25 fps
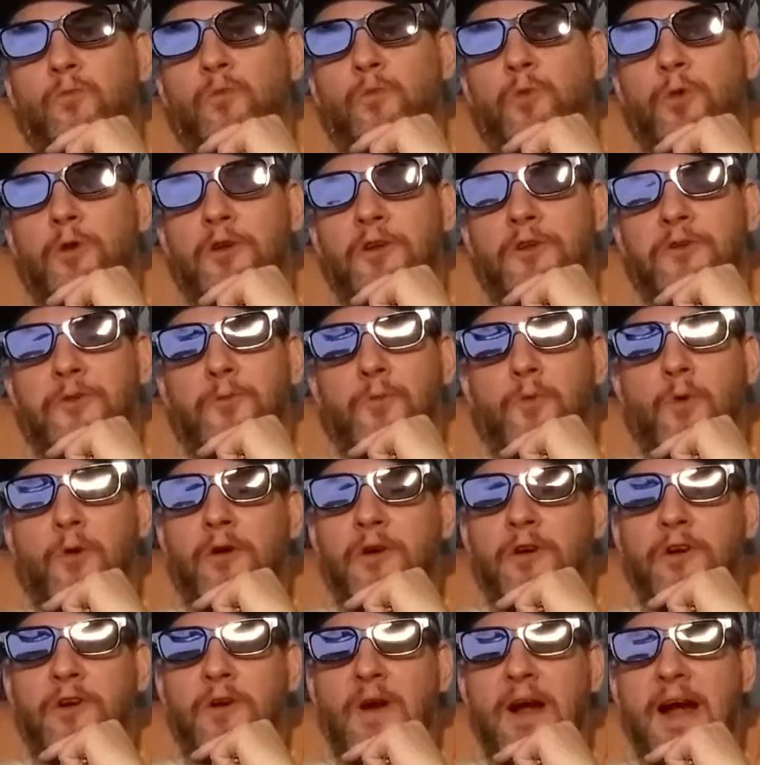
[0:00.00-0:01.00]
World of
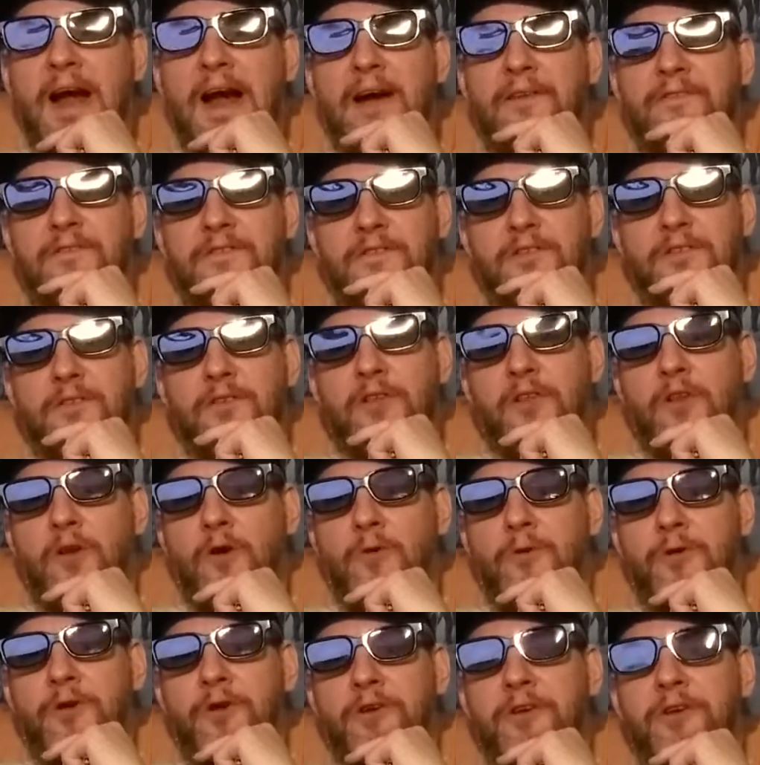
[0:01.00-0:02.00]
Warcraft
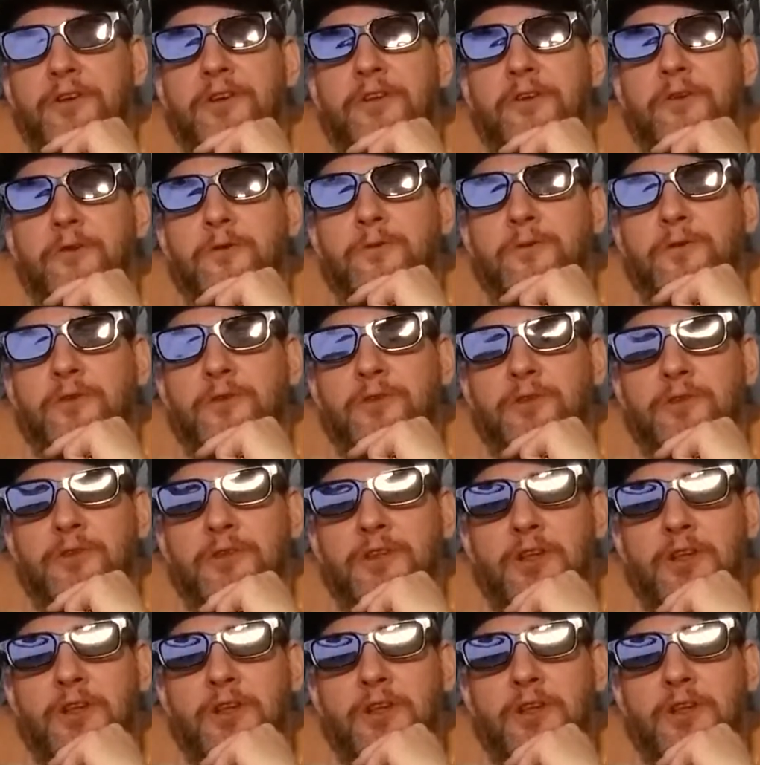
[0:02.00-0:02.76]
loner dudes.